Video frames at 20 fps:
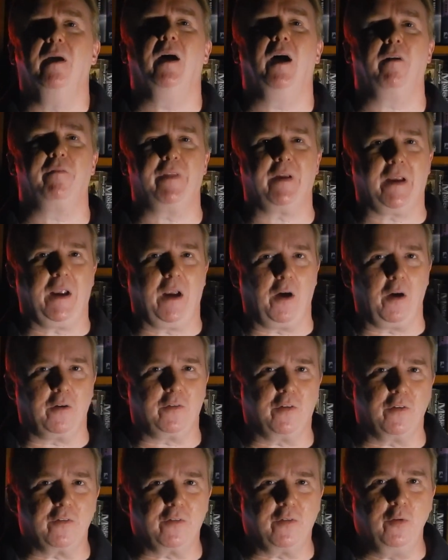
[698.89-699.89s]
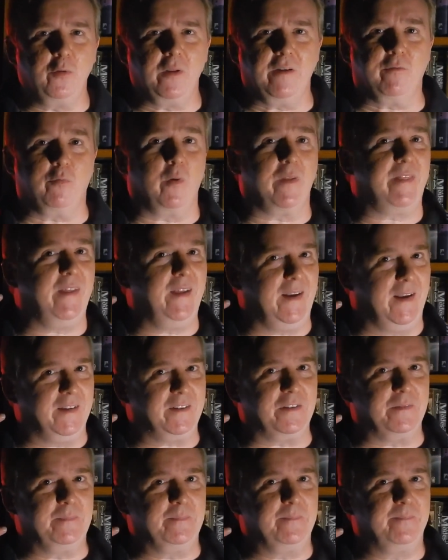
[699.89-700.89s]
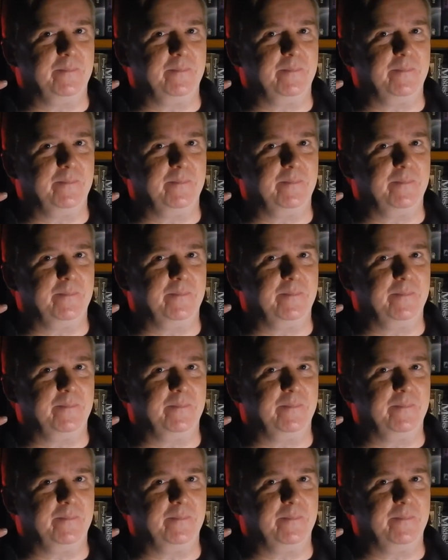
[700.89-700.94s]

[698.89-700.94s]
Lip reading: of the characters who live within it.